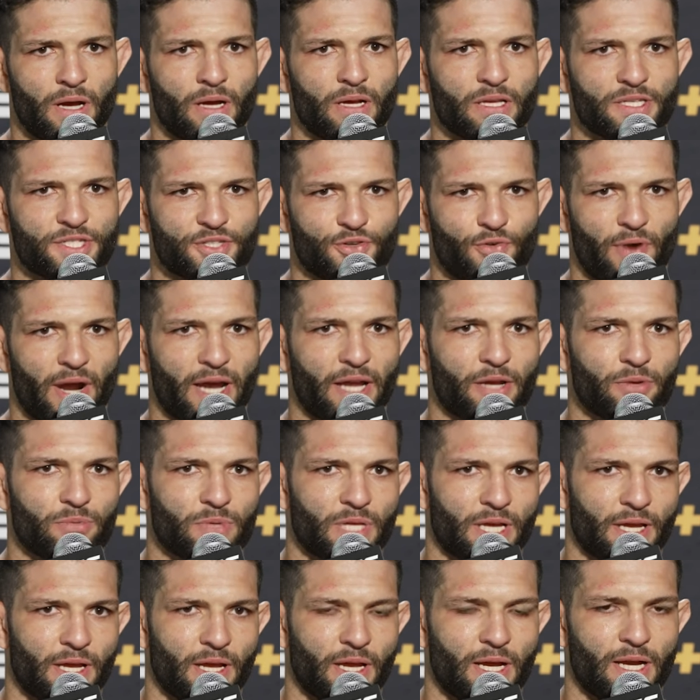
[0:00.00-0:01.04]
striking
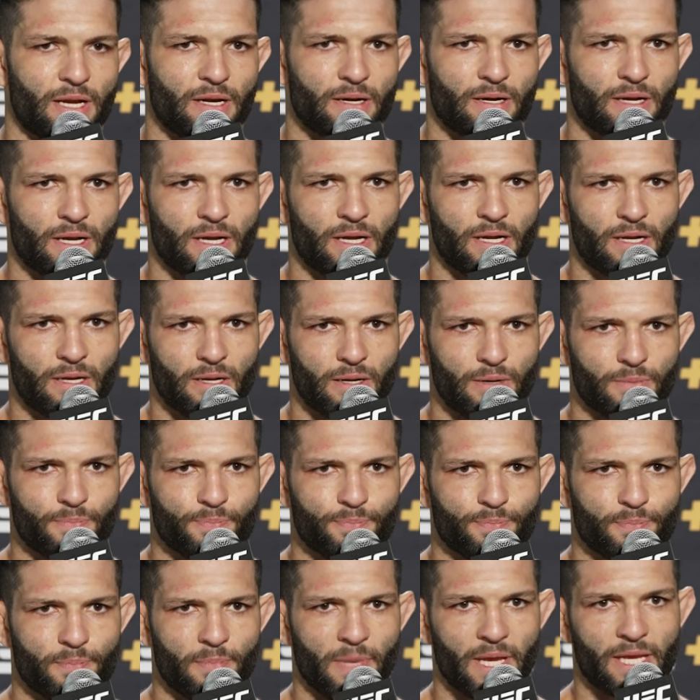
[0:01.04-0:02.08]
to him, uh,
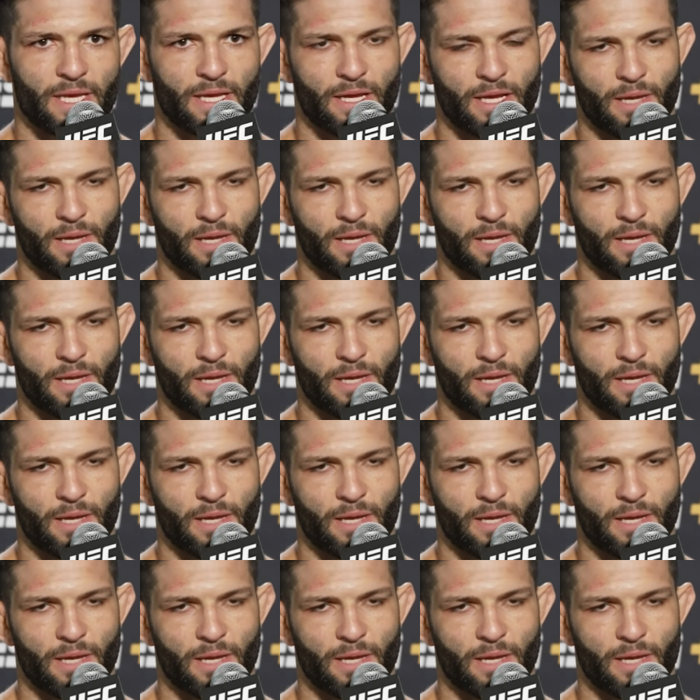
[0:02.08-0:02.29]
making